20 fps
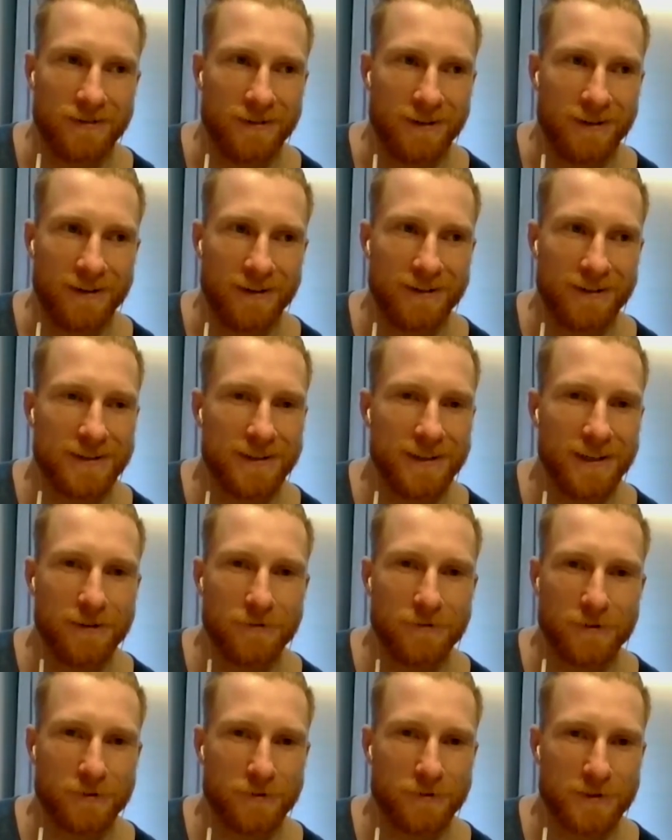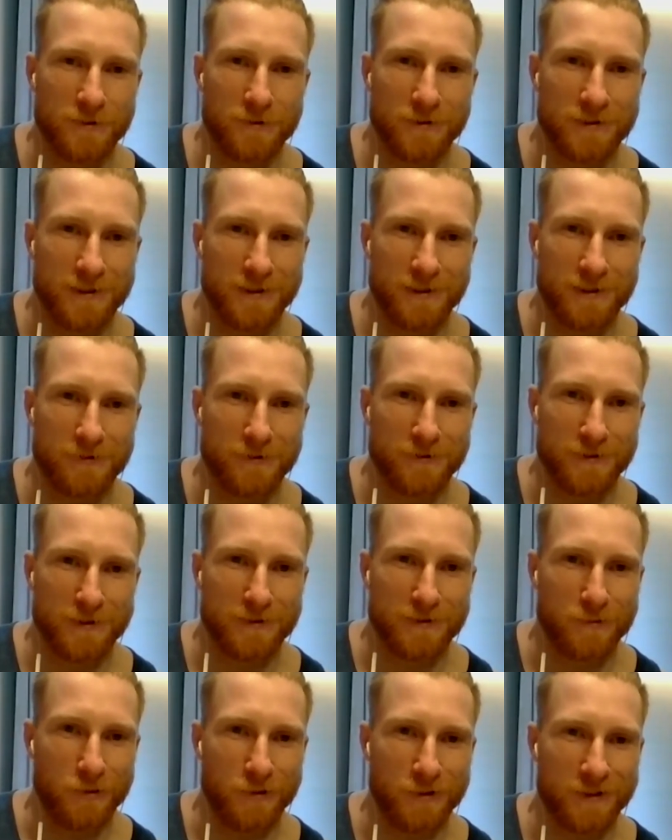yeah, you see it with all sorts of different
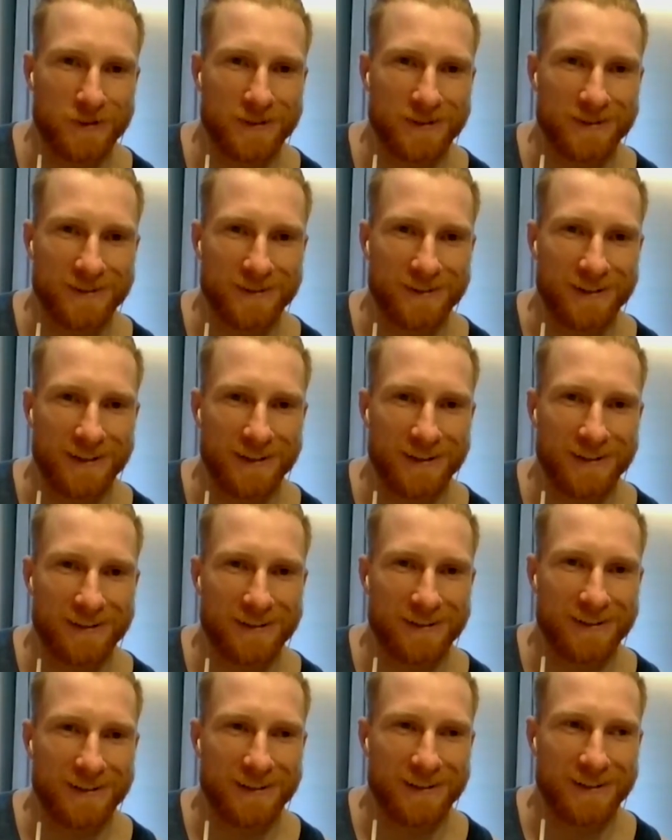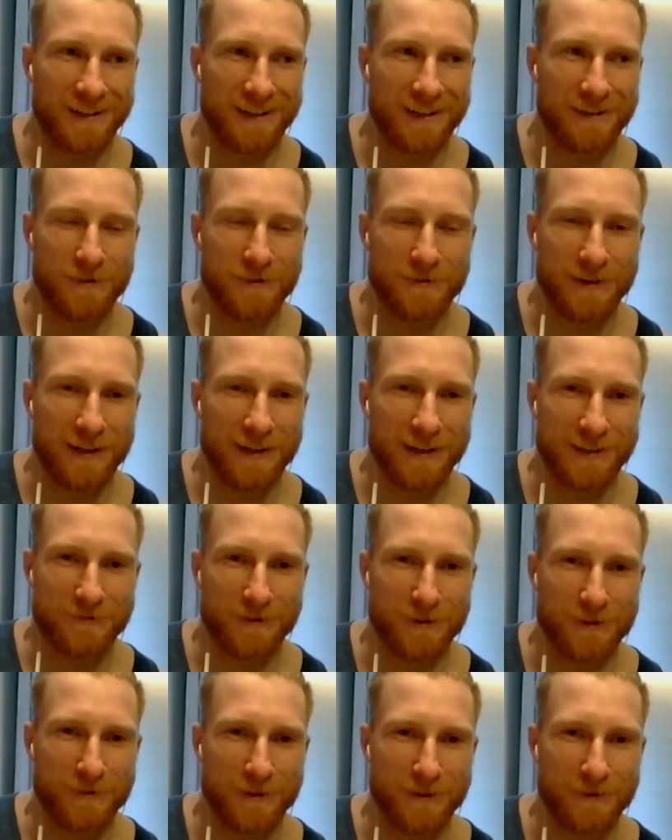sports. Like MMA is
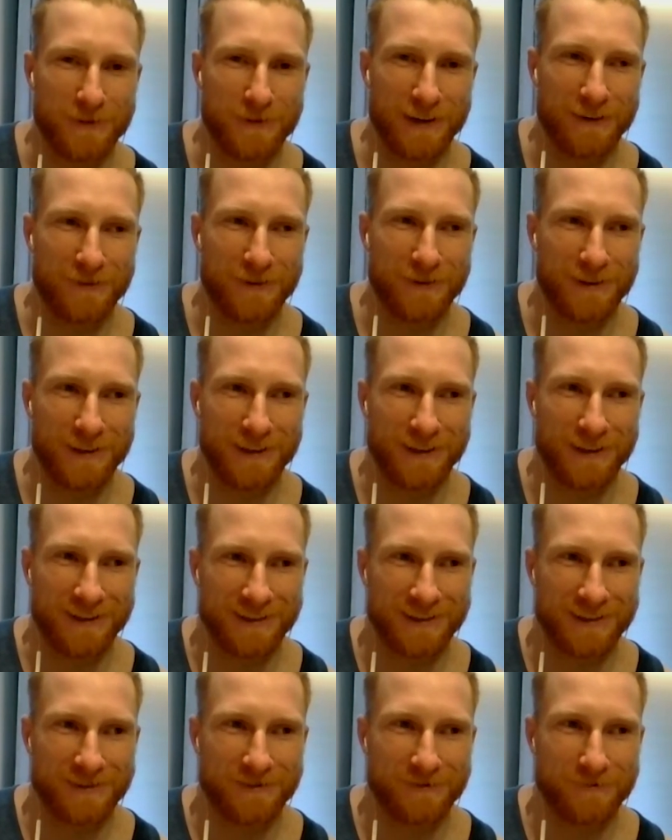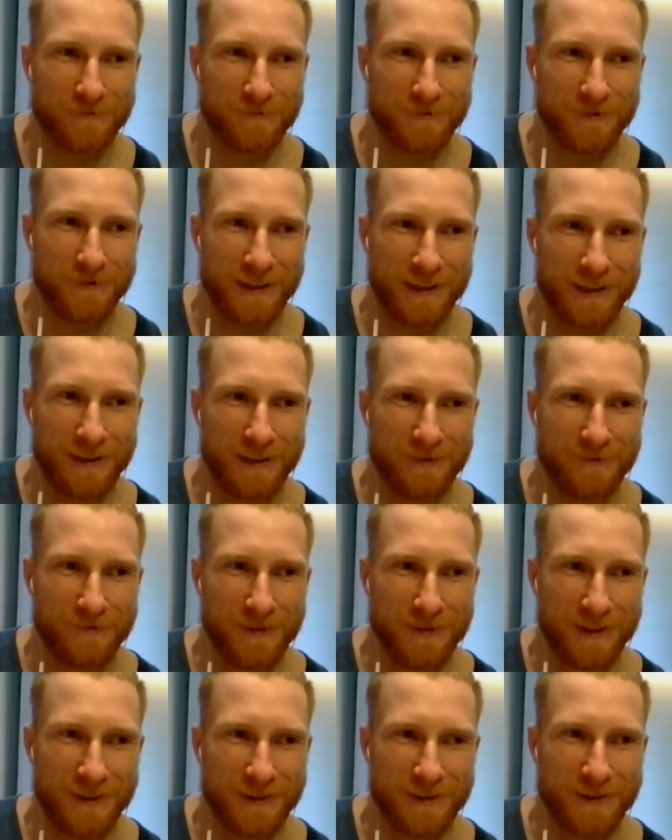one of my favorite things
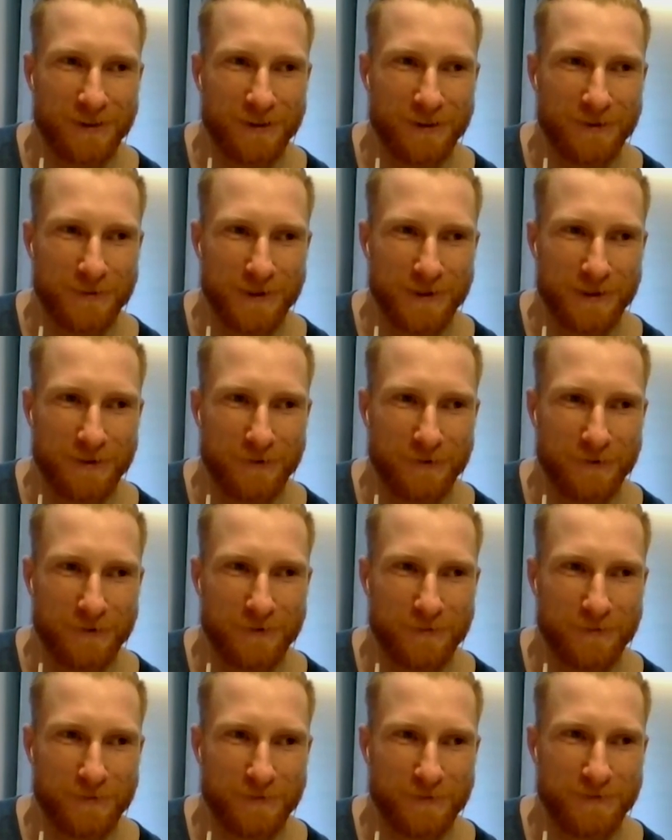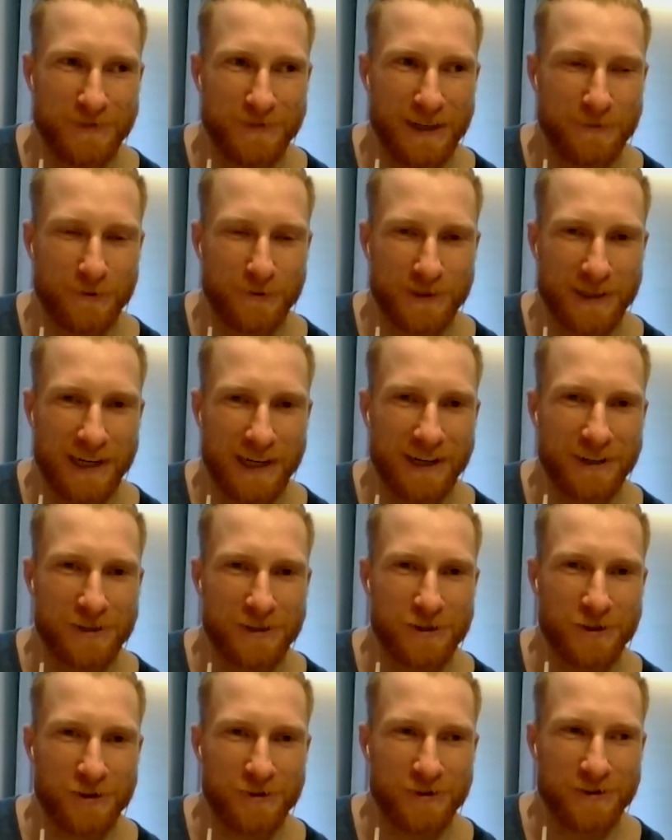in terms of people's
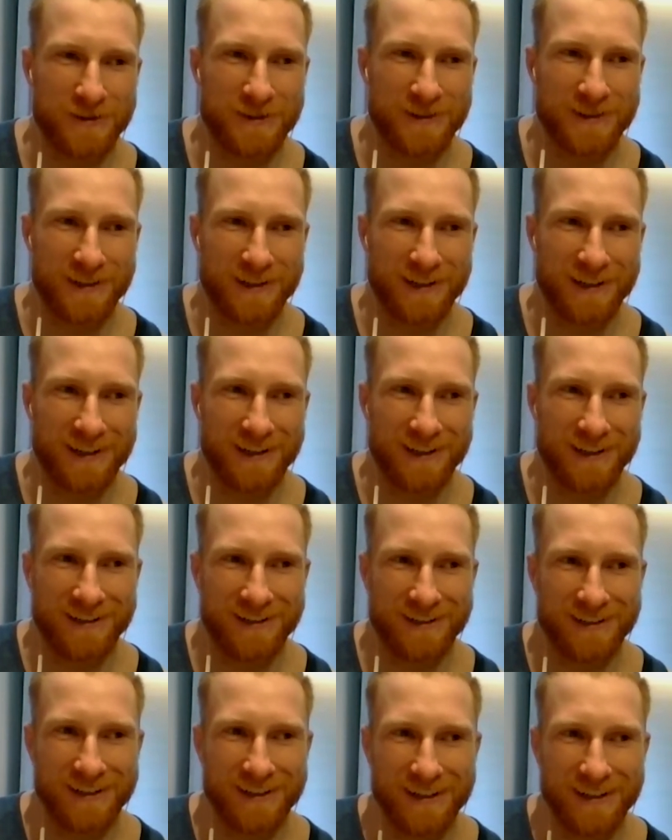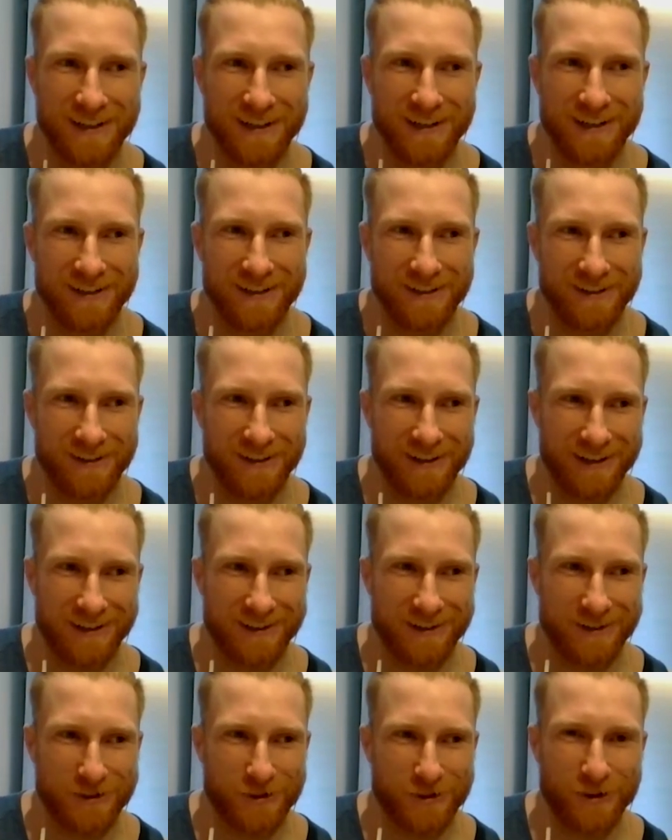attitudes and like
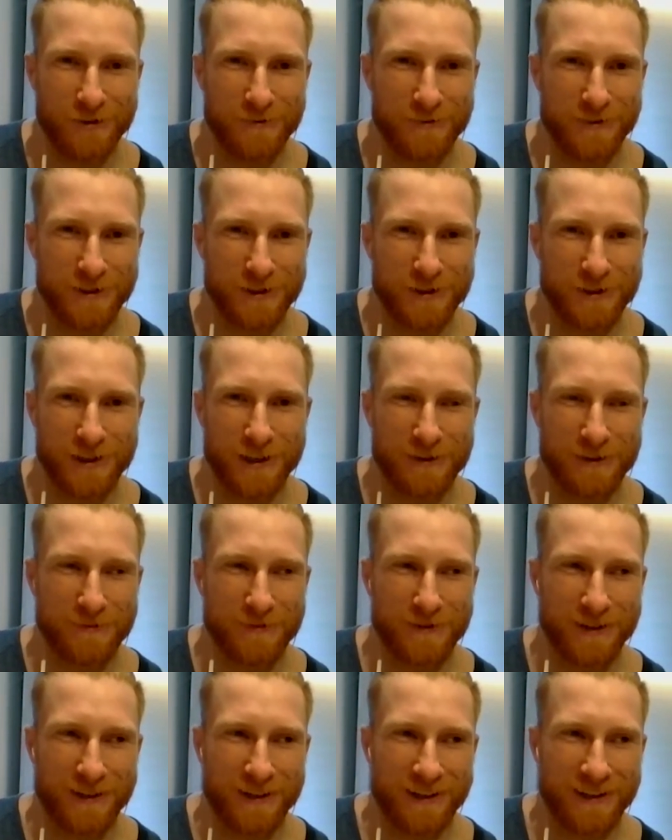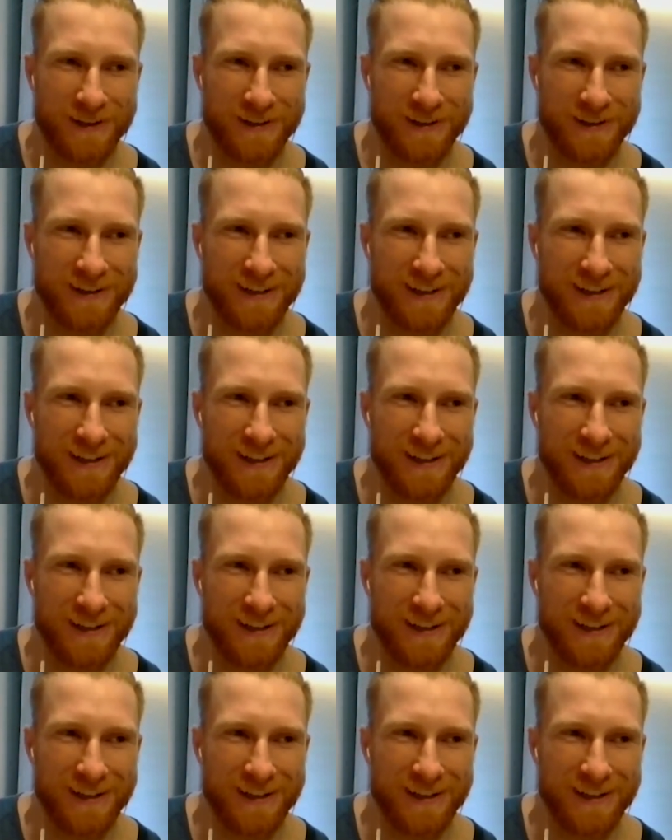the showmanship, and